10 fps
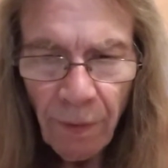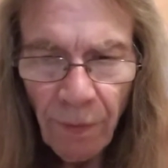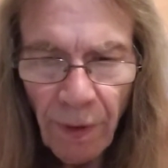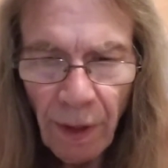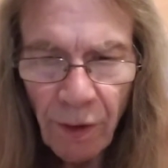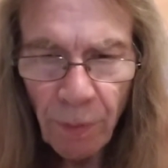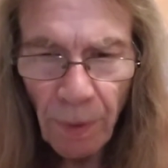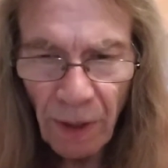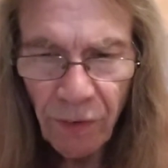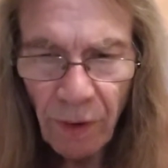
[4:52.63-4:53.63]
for the
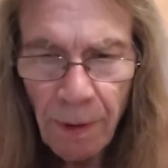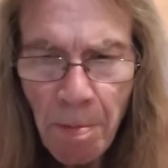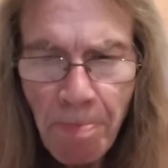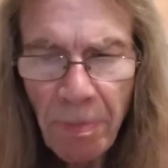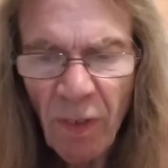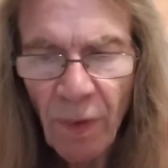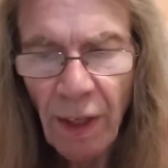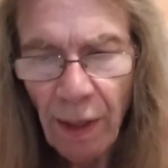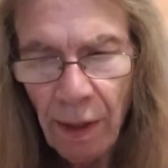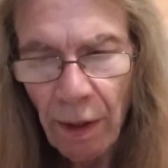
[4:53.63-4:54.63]
expression of
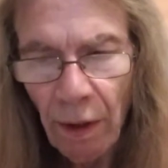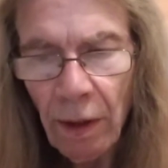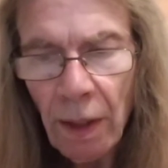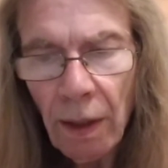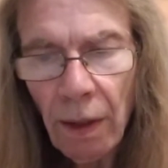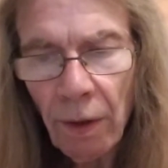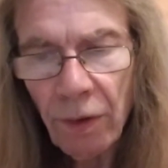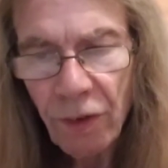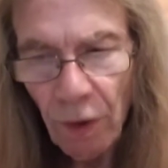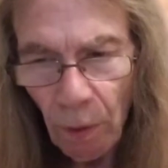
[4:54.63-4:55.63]
the inner and
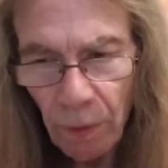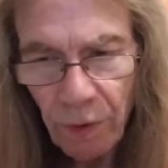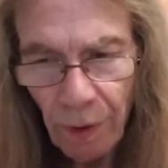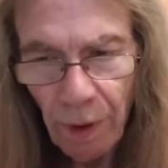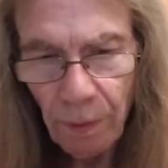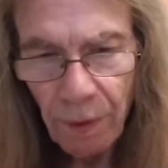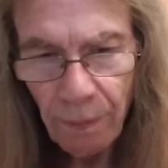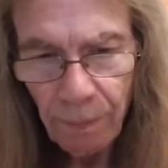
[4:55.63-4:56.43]
soul child.